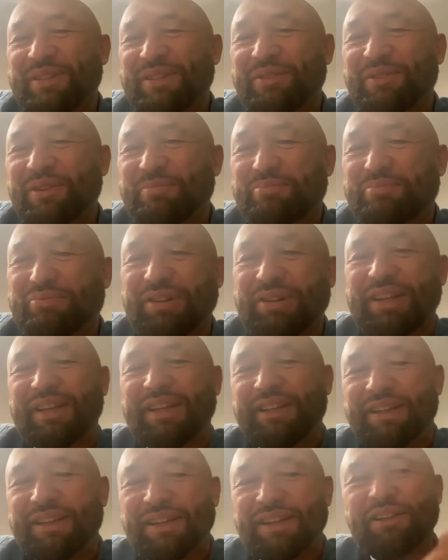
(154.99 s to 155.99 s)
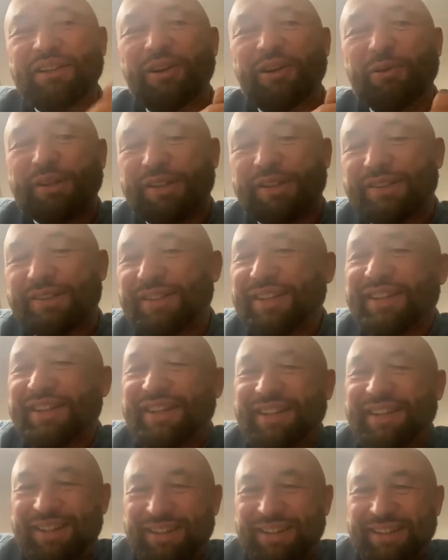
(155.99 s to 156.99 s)
it's not pre-loaded.
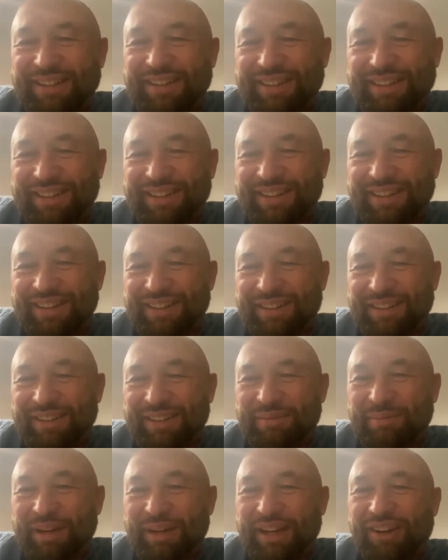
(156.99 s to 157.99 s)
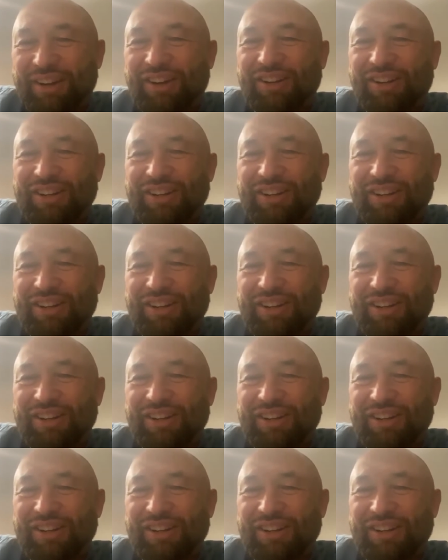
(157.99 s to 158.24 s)
Uh, yeah, it wasn't.